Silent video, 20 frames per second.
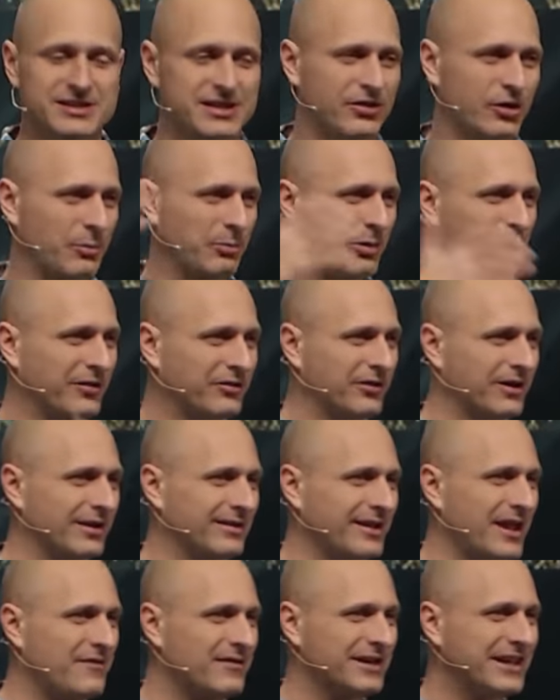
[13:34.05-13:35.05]
And their president,
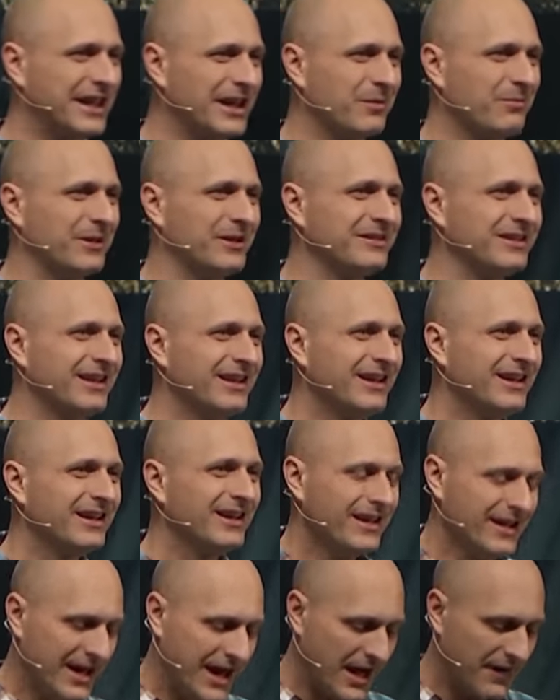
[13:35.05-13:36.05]
David Kinnaman,
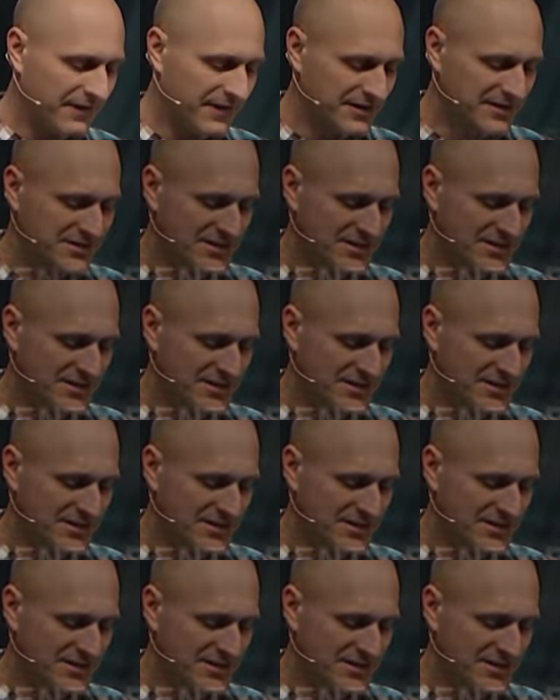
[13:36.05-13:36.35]
had this